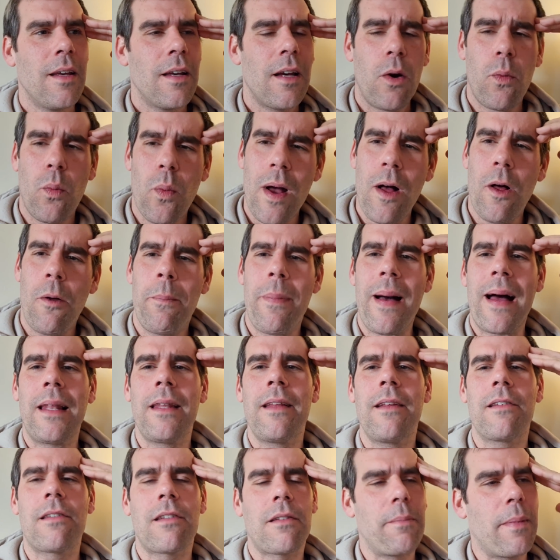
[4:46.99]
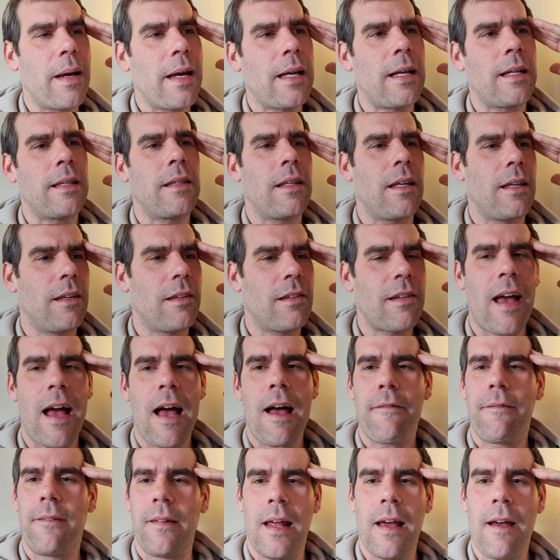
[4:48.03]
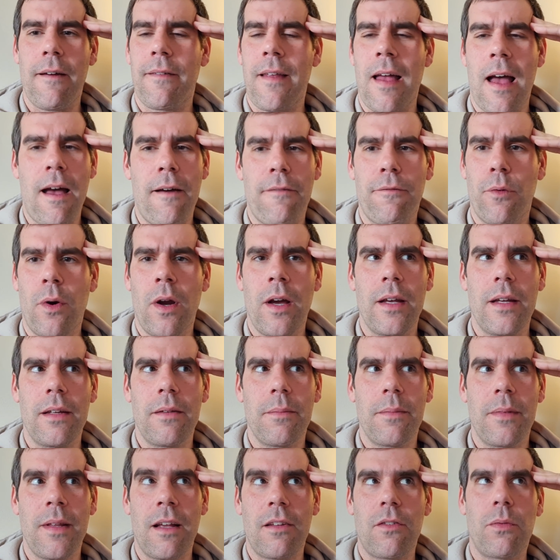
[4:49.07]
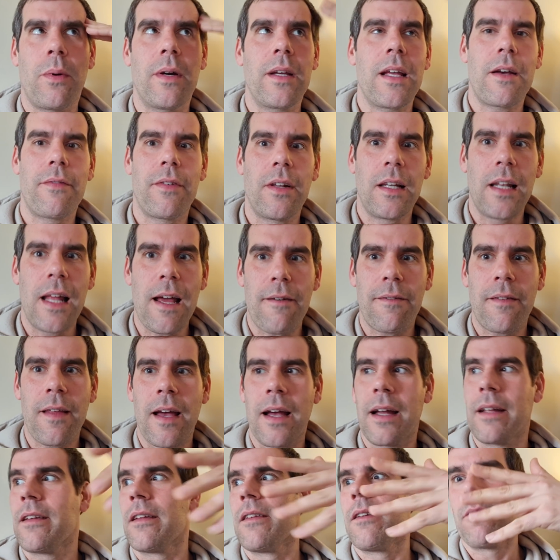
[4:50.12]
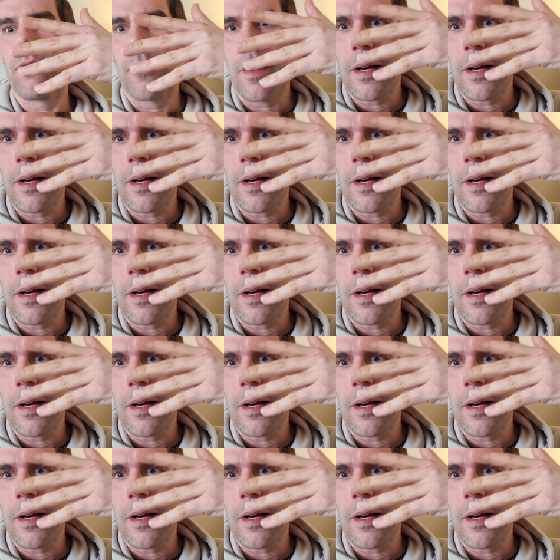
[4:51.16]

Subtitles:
A well-balanced man is half left, half right. That's why you have a left hand and a